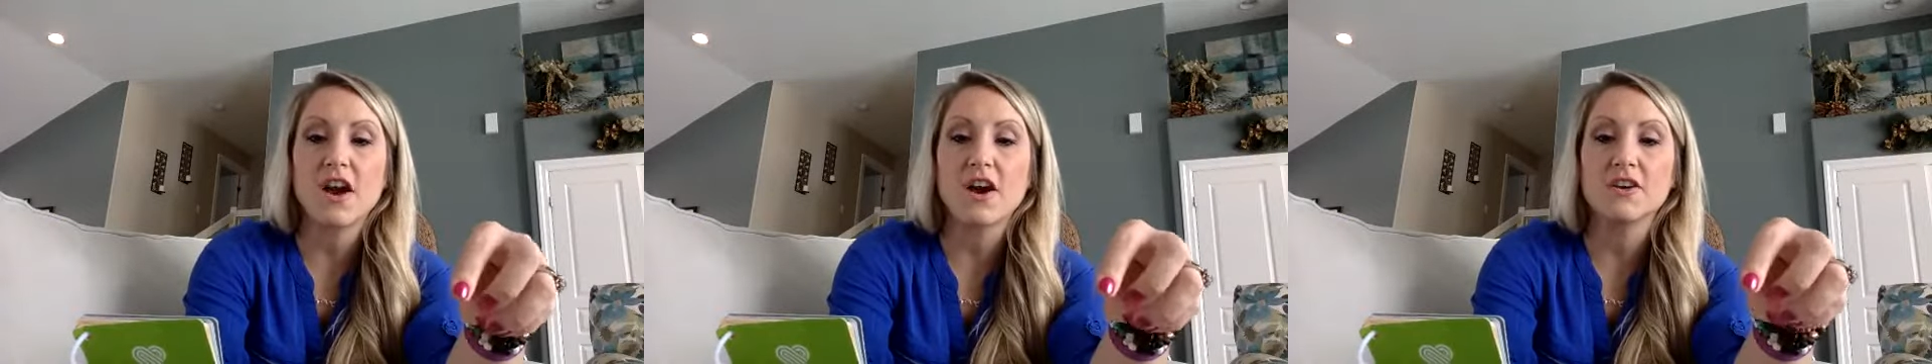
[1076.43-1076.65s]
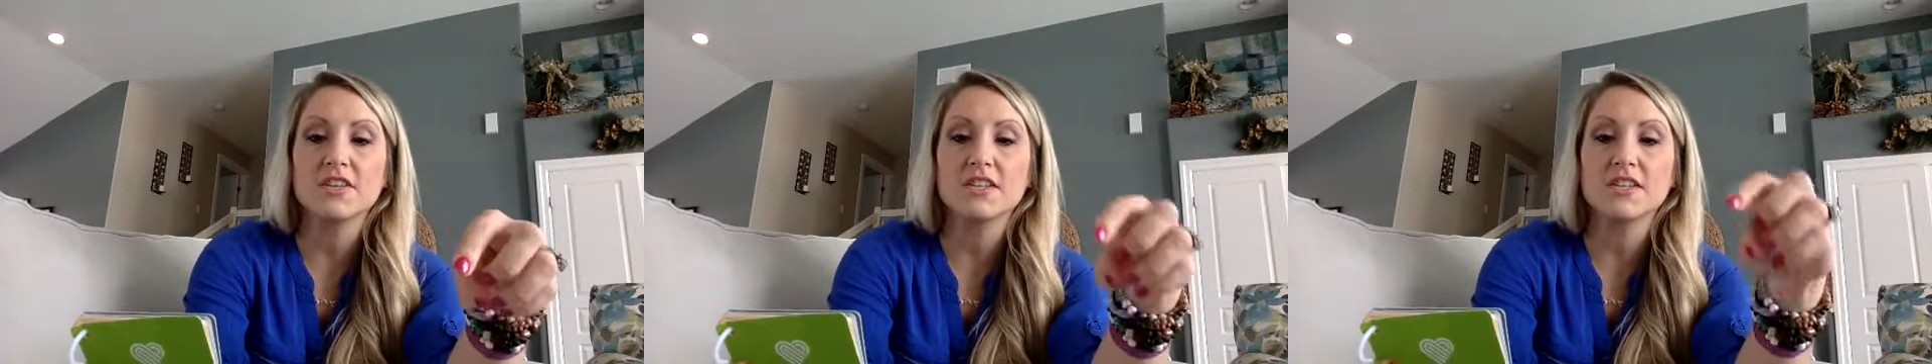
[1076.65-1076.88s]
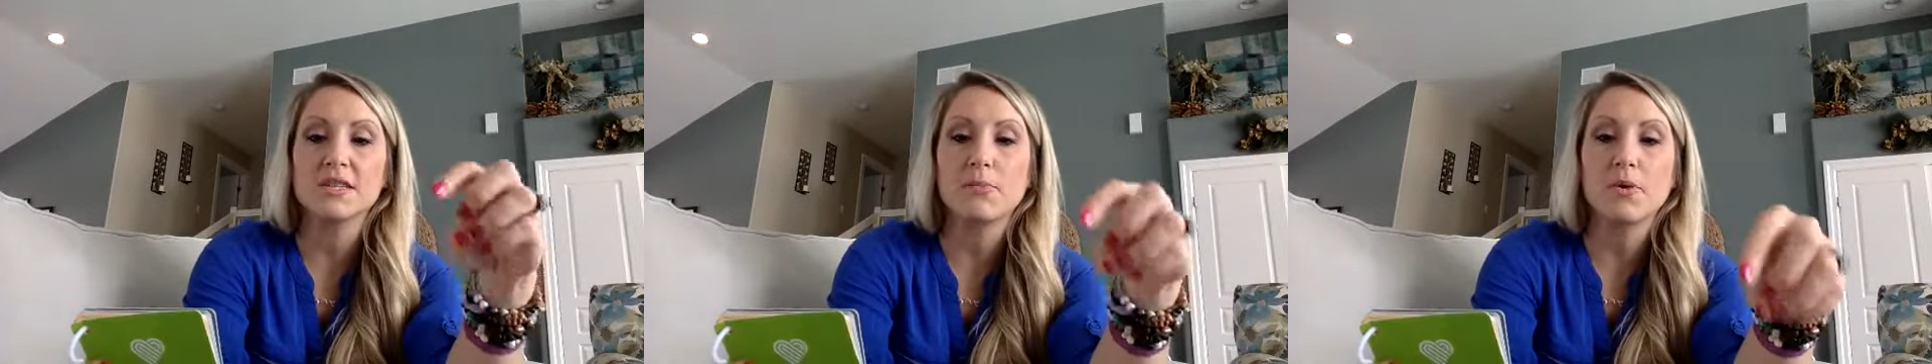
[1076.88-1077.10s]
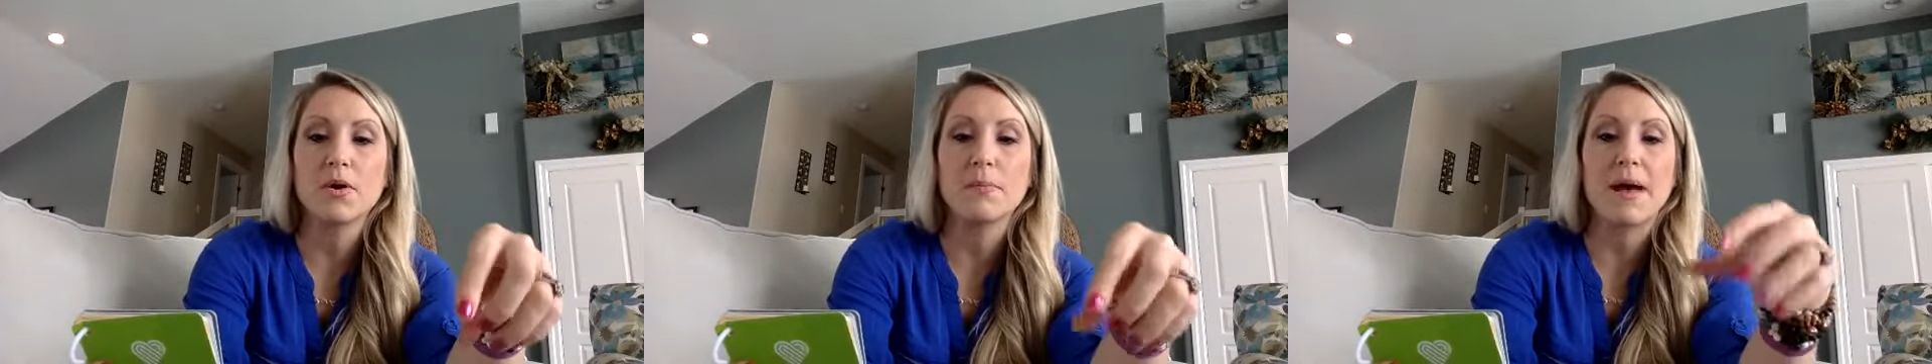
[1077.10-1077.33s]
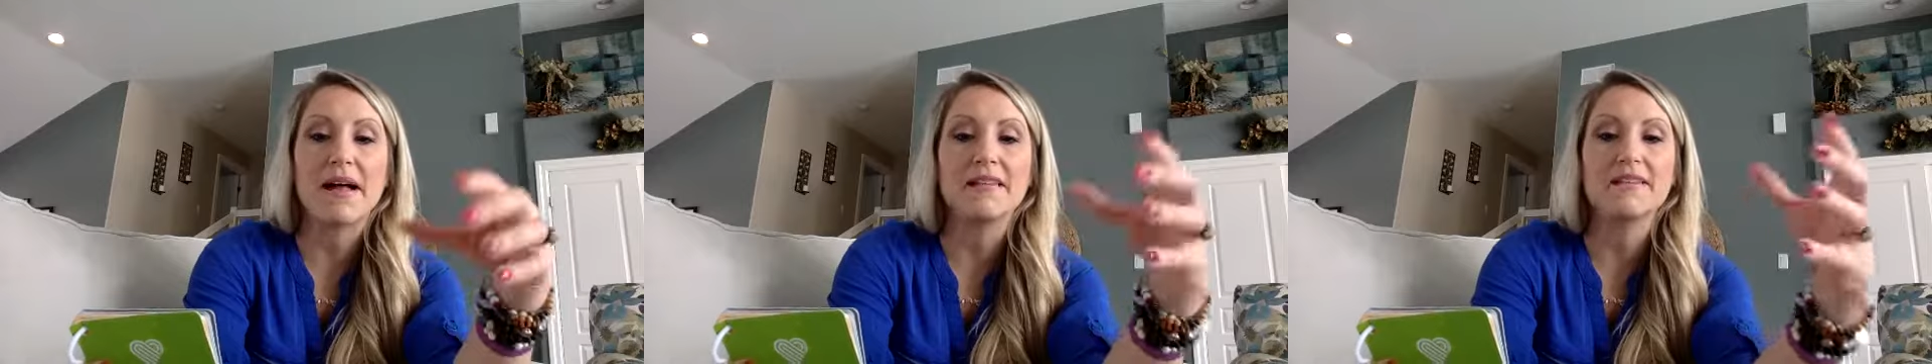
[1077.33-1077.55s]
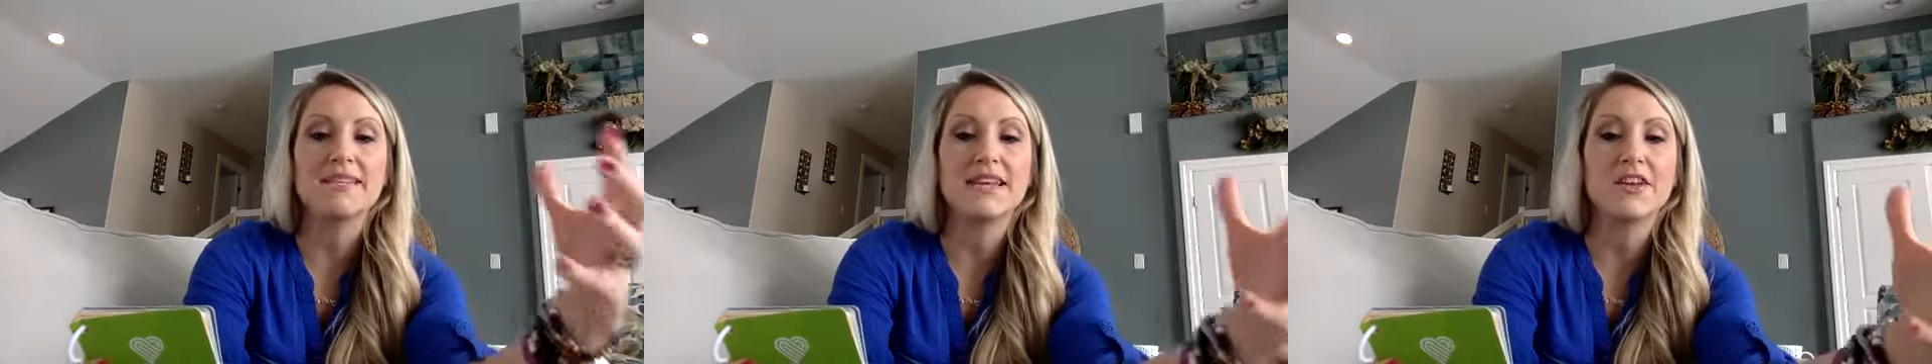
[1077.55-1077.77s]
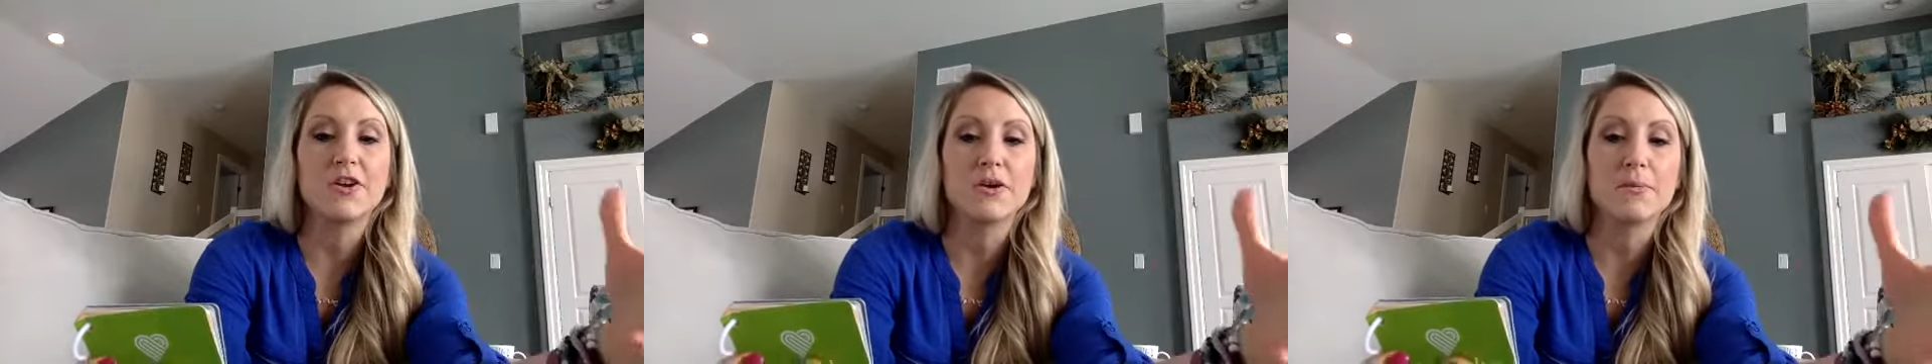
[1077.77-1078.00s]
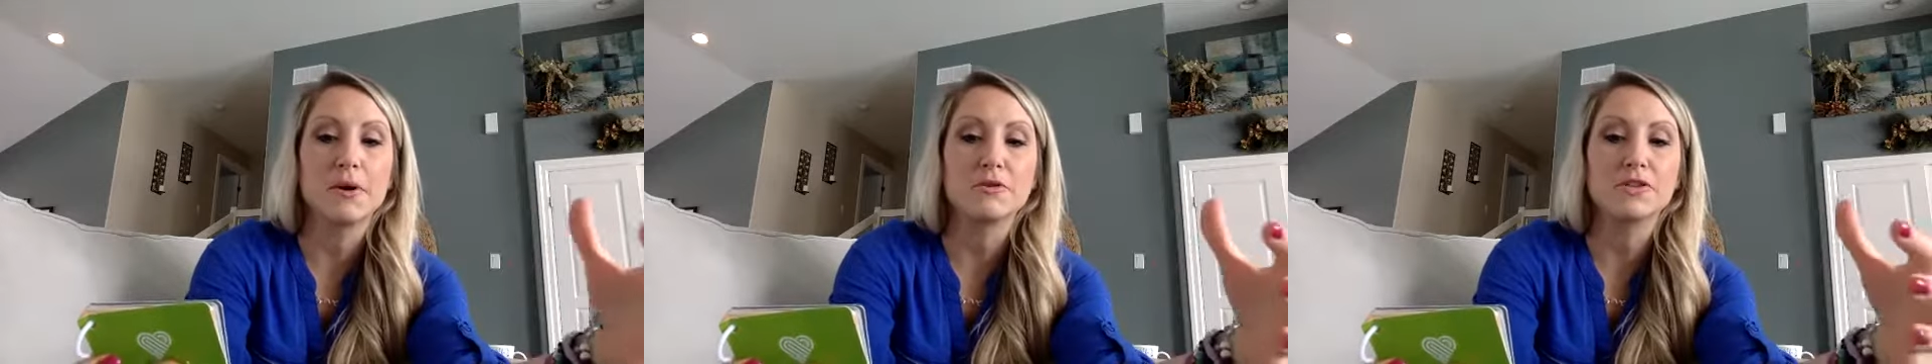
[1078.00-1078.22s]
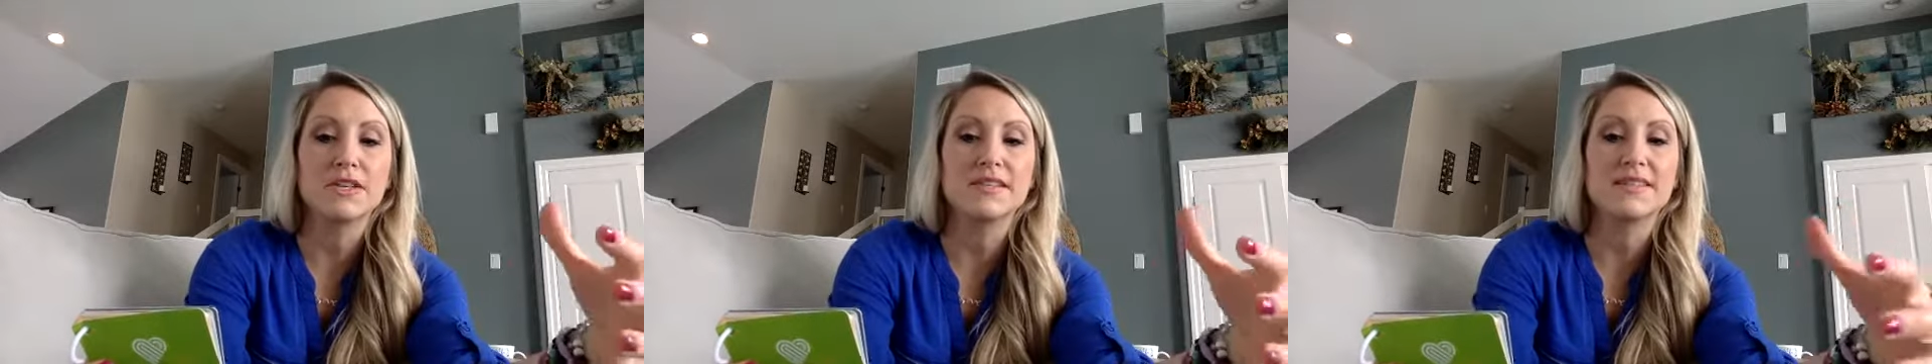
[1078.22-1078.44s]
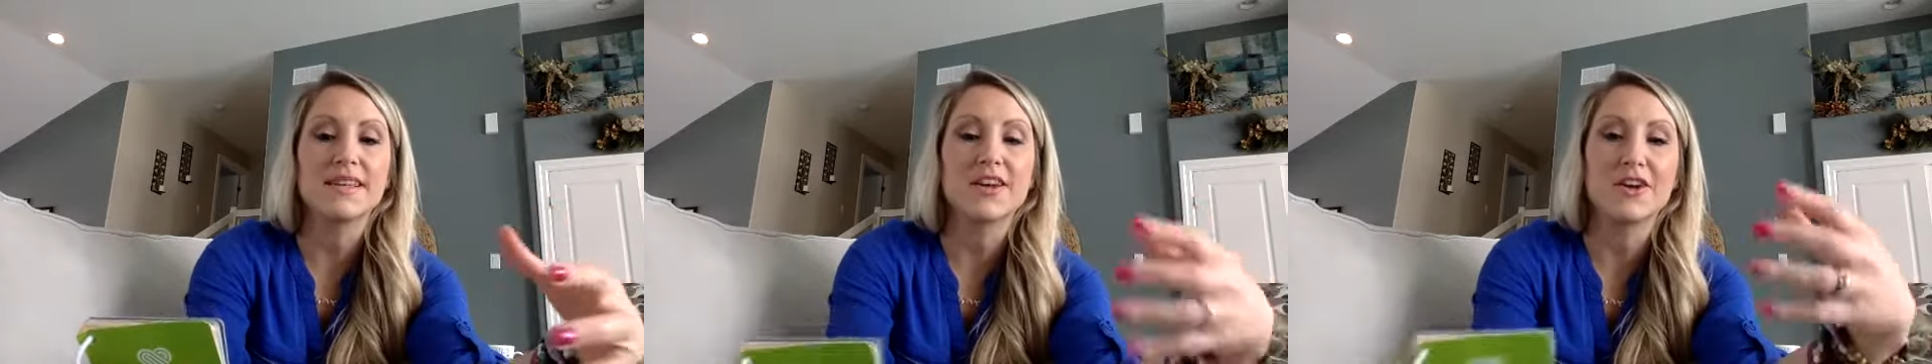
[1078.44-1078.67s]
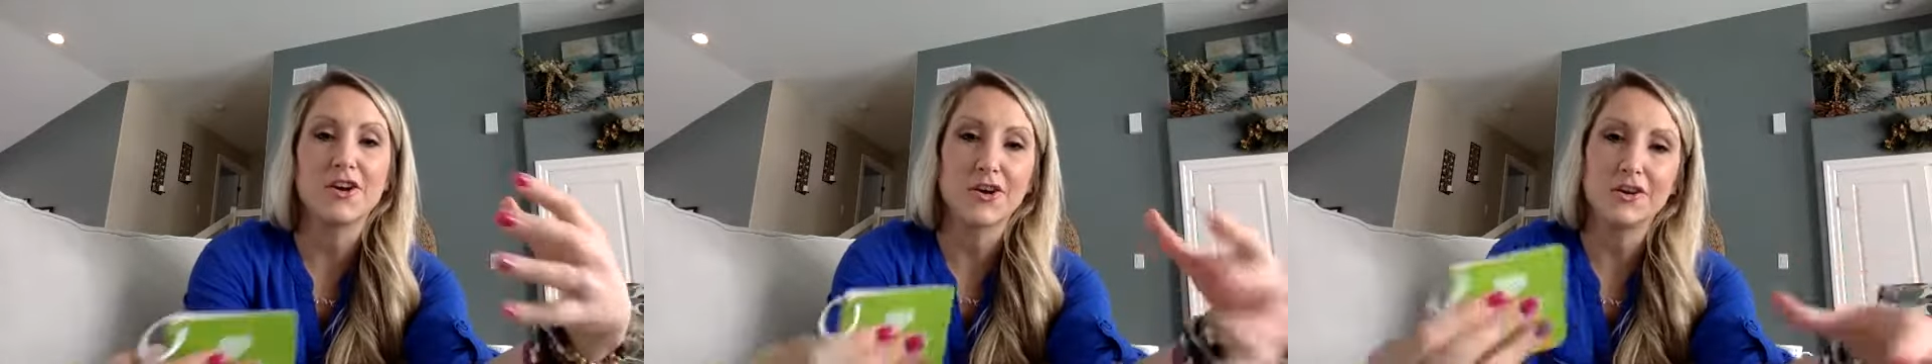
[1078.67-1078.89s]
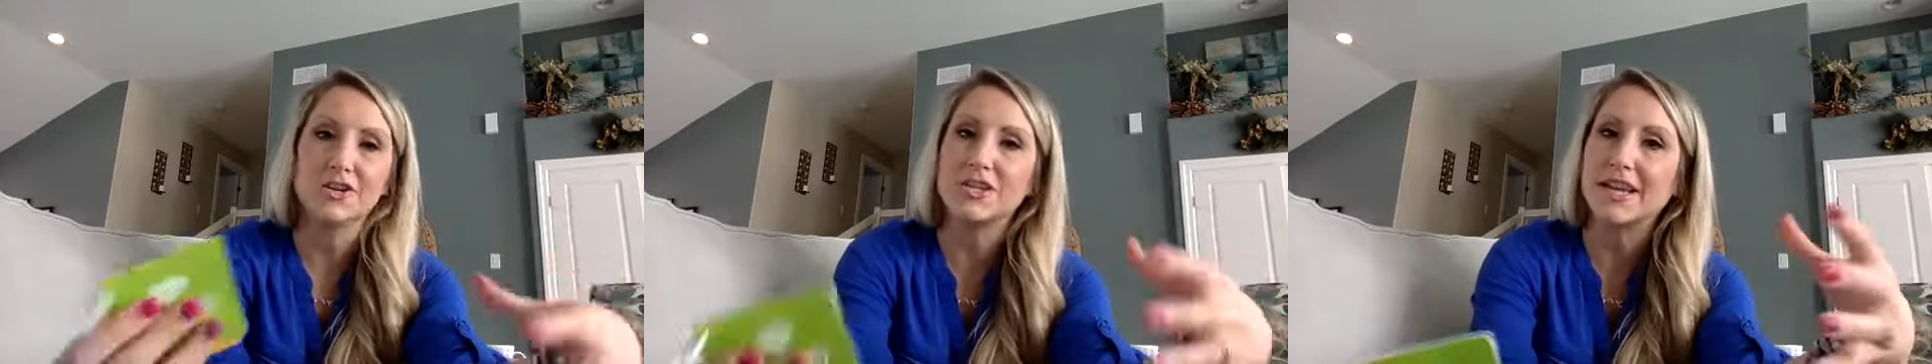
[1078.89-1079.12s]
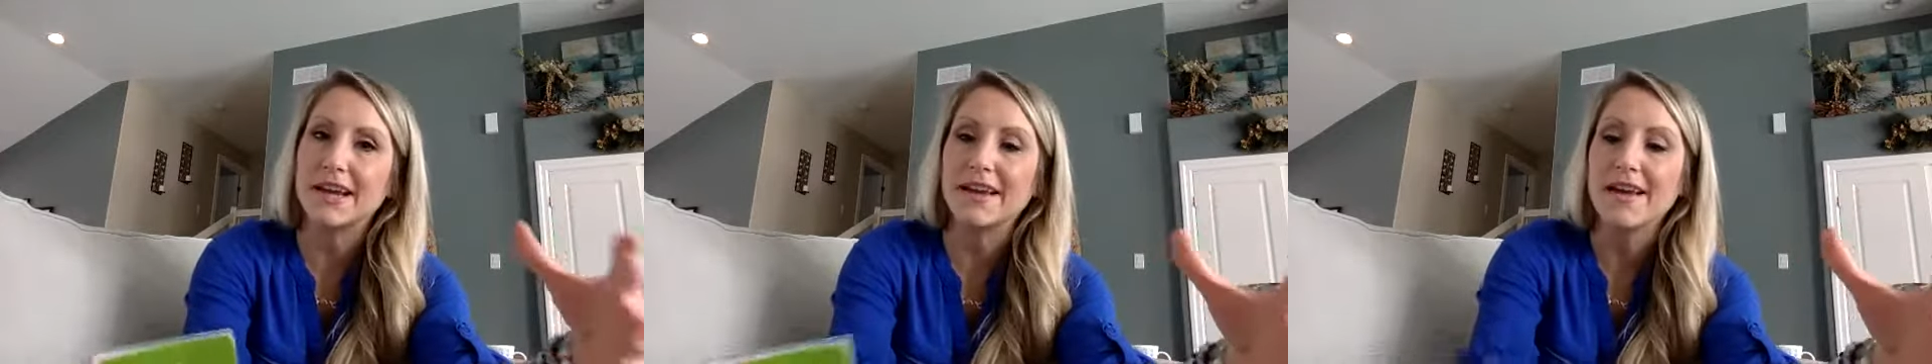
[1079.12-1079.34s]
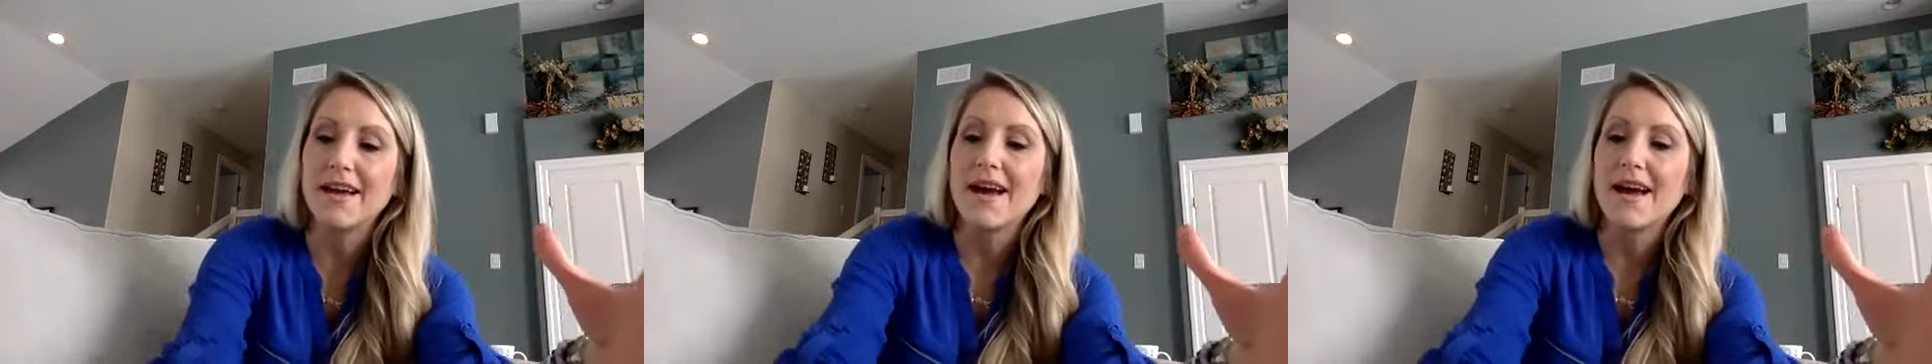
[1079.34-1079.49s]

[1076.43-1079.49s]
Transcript: are to support balancing your emotions and encouraging